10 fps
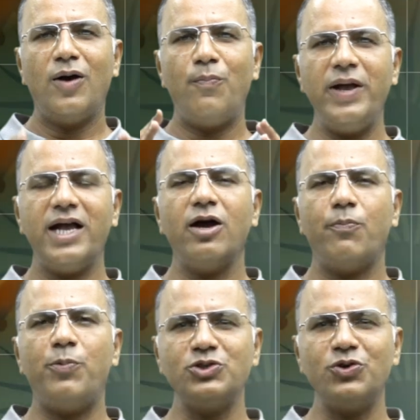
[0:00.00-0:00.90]
a big
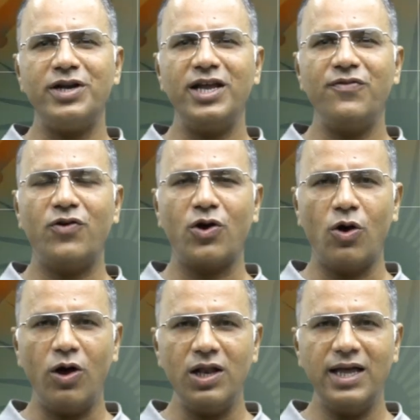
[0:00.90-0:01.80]
opportunity for
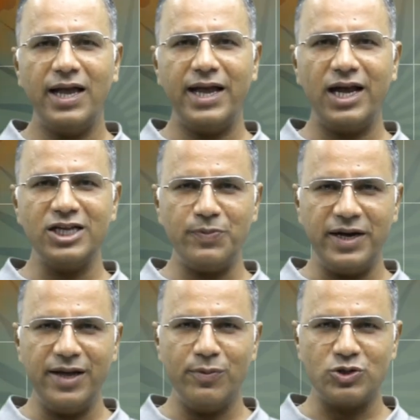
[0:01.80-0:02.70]
all the English
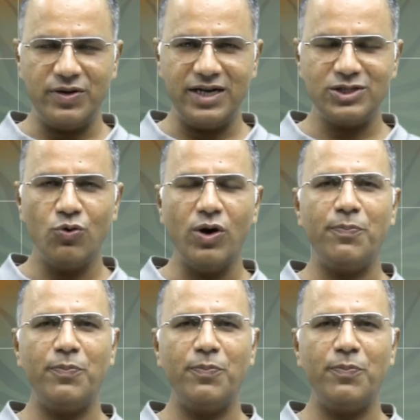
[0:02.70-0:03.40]
medium students who are